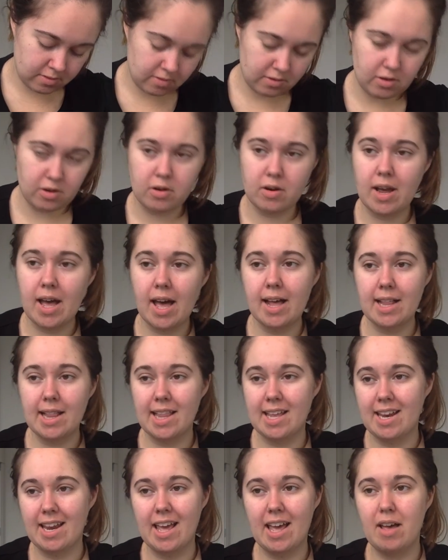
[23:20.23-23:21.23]
Or L
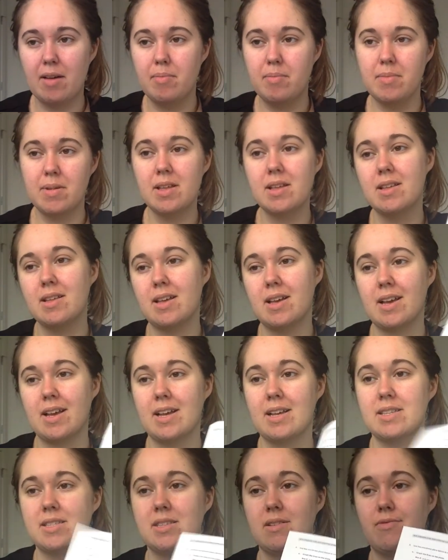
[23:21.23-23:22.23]
and M, I
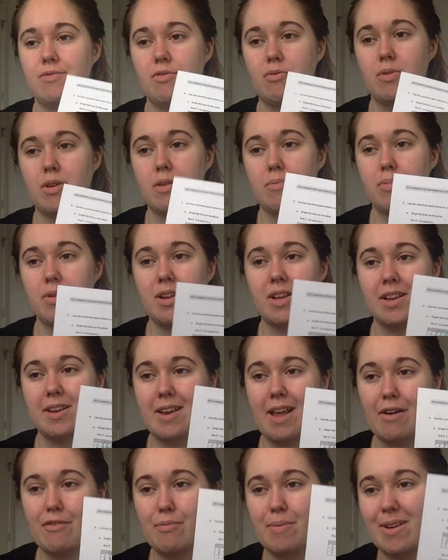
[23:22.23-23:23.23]
guess, if you want to put it in
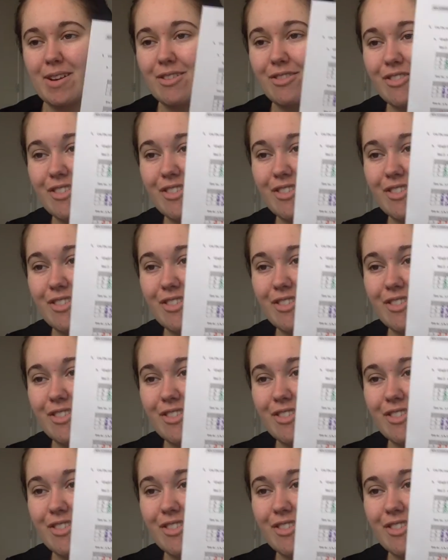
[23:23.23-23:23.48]
alphabetical